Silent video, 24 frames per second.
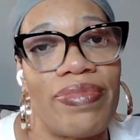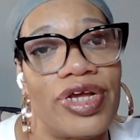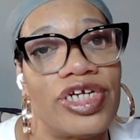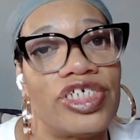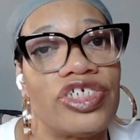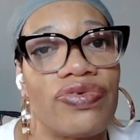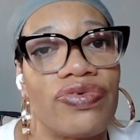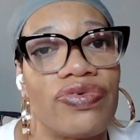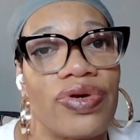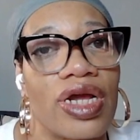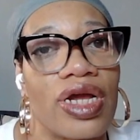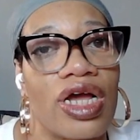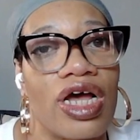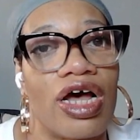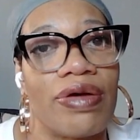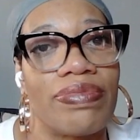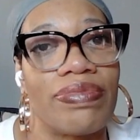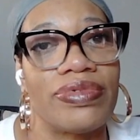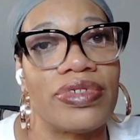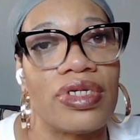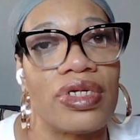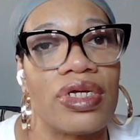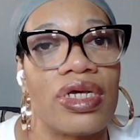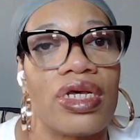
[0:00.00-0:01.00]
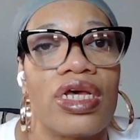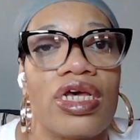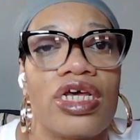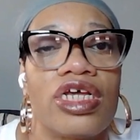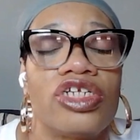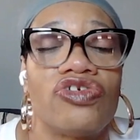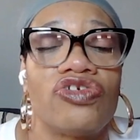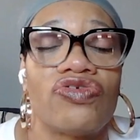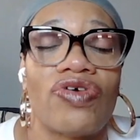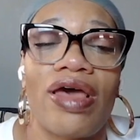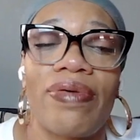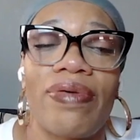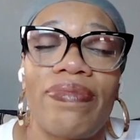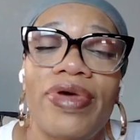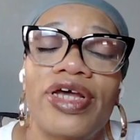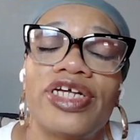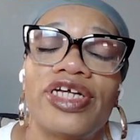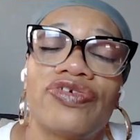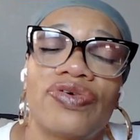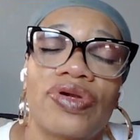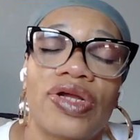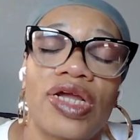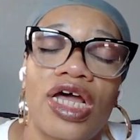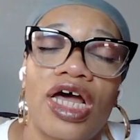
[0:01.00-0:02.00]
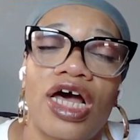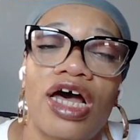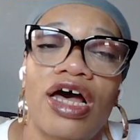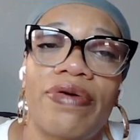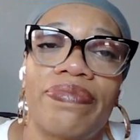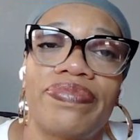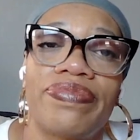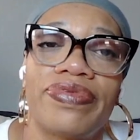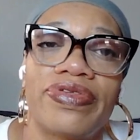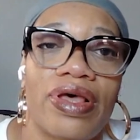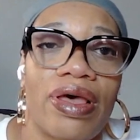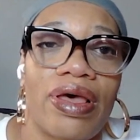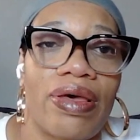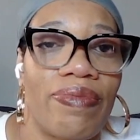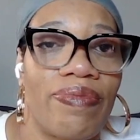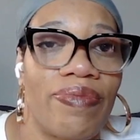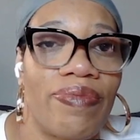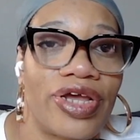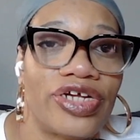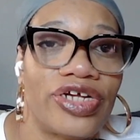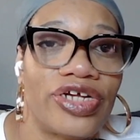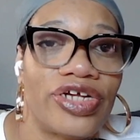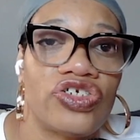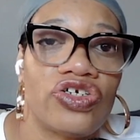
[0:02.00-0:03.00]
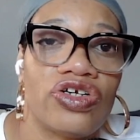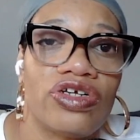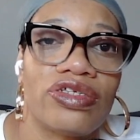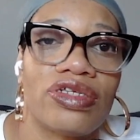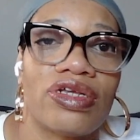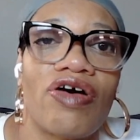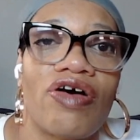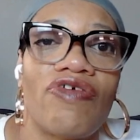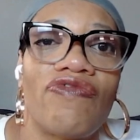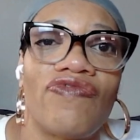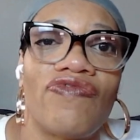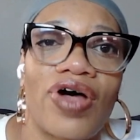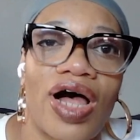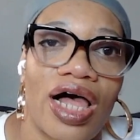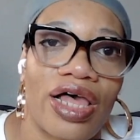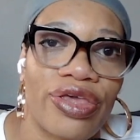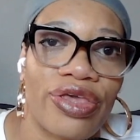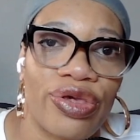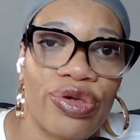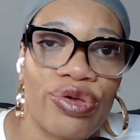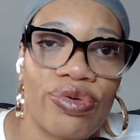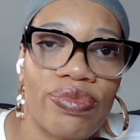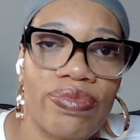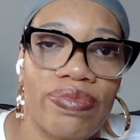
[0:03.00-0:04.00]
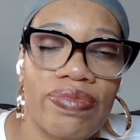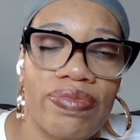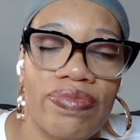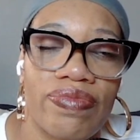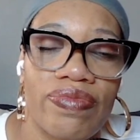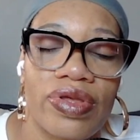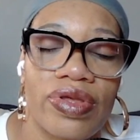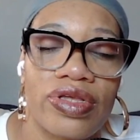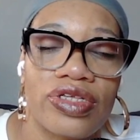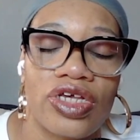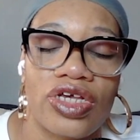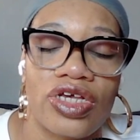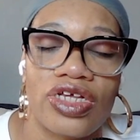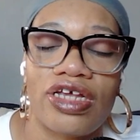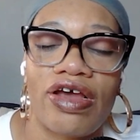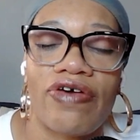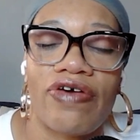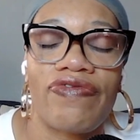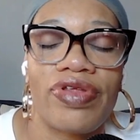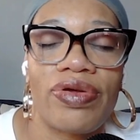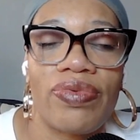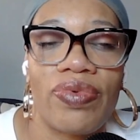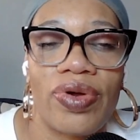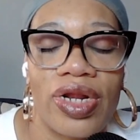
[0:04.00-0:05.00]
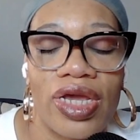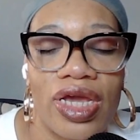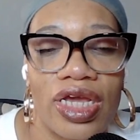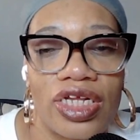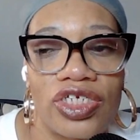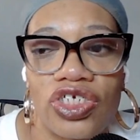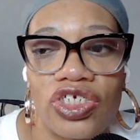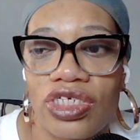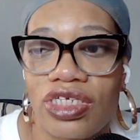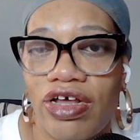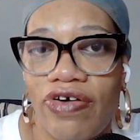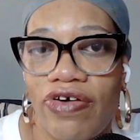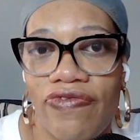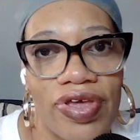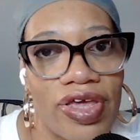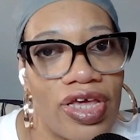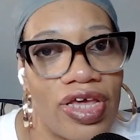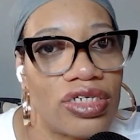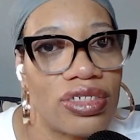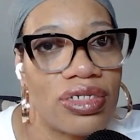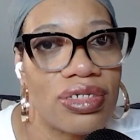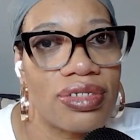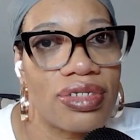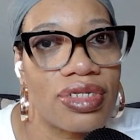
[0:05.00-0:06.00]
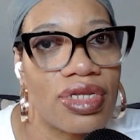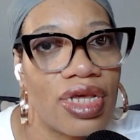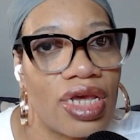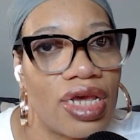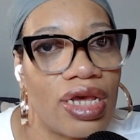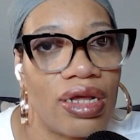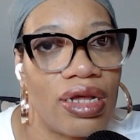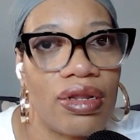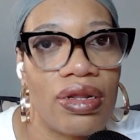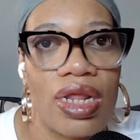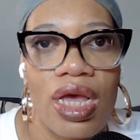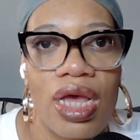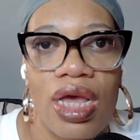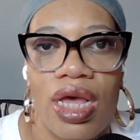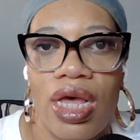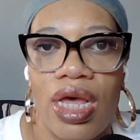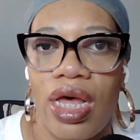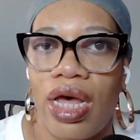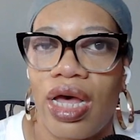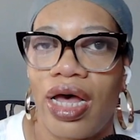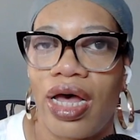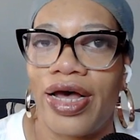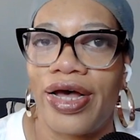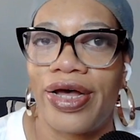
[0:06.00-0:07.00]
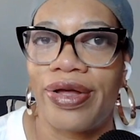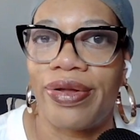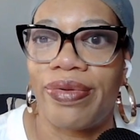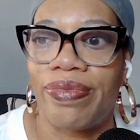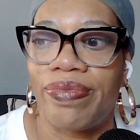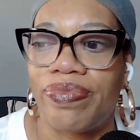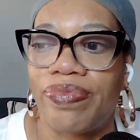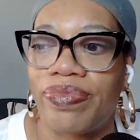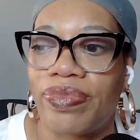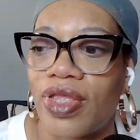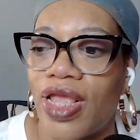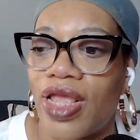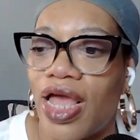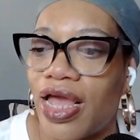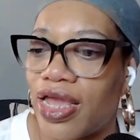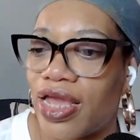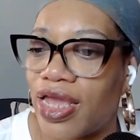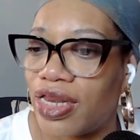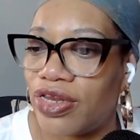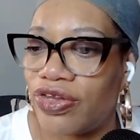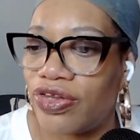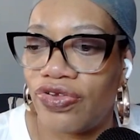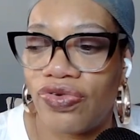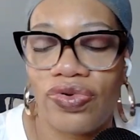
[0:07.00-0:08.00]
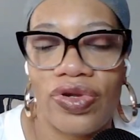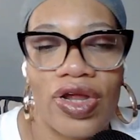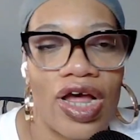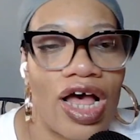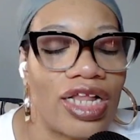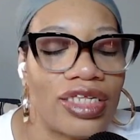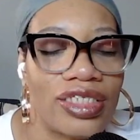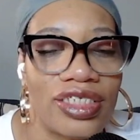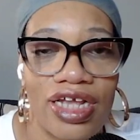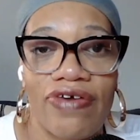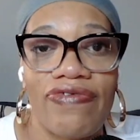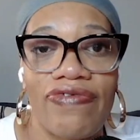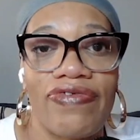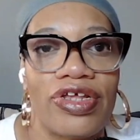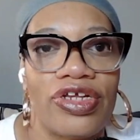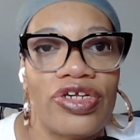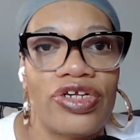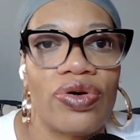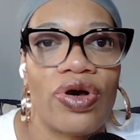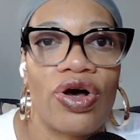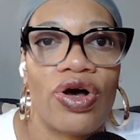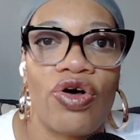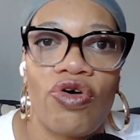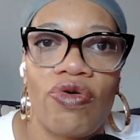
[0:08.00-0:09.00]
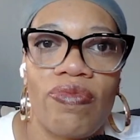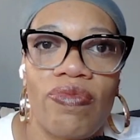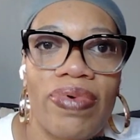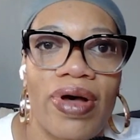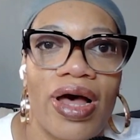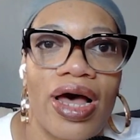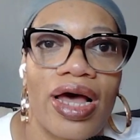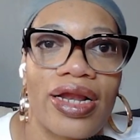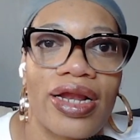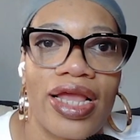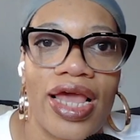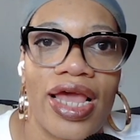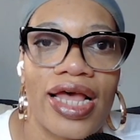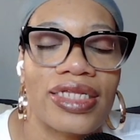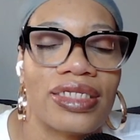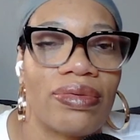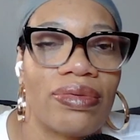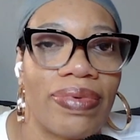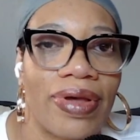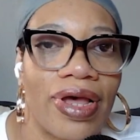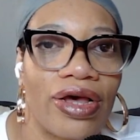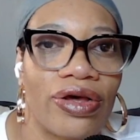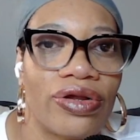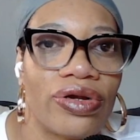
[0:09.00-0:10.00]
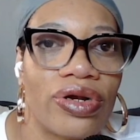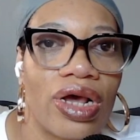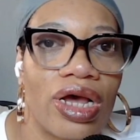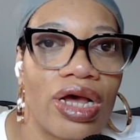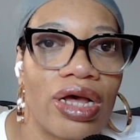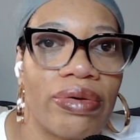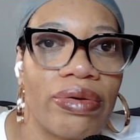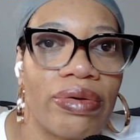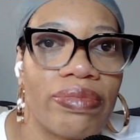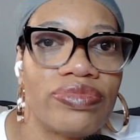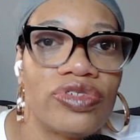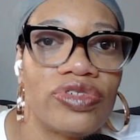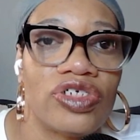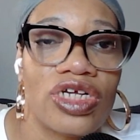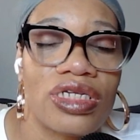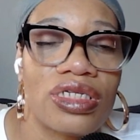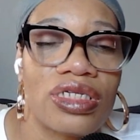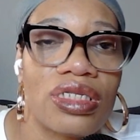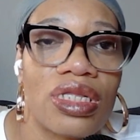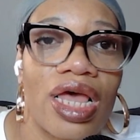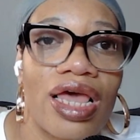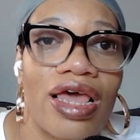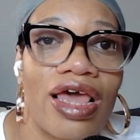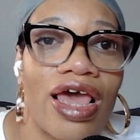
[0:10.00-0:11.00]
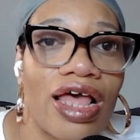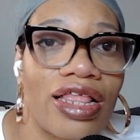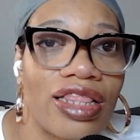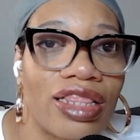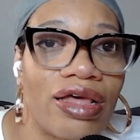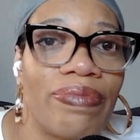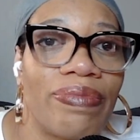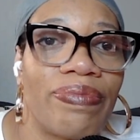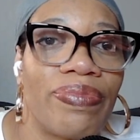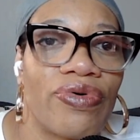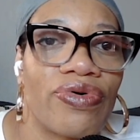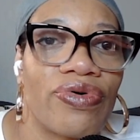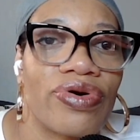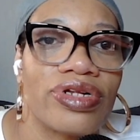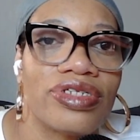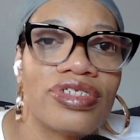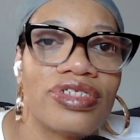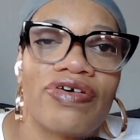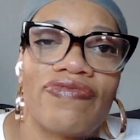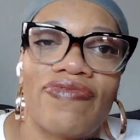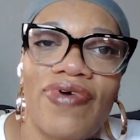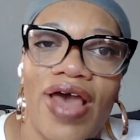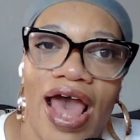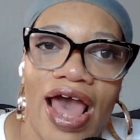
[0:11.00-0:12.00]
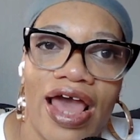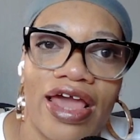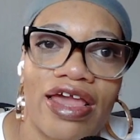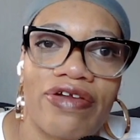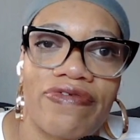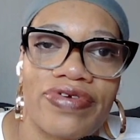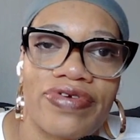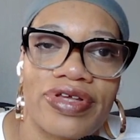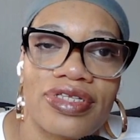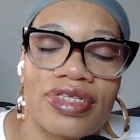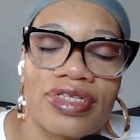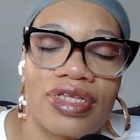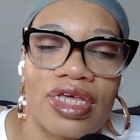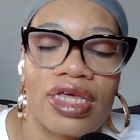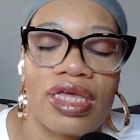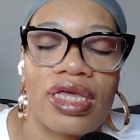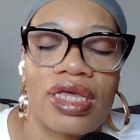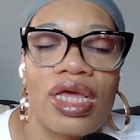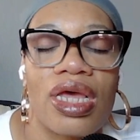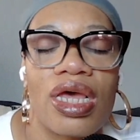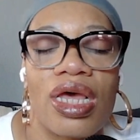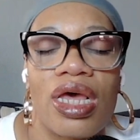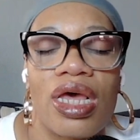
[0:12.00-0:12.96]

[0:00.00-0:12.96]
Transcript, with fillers: measuring cups. Dry measuring cups measures volume. So you definitely want to get yourself a kitchen scale. Um, I can do, I'll definitely do a whole podcast about um, just eh, the importance of accuracy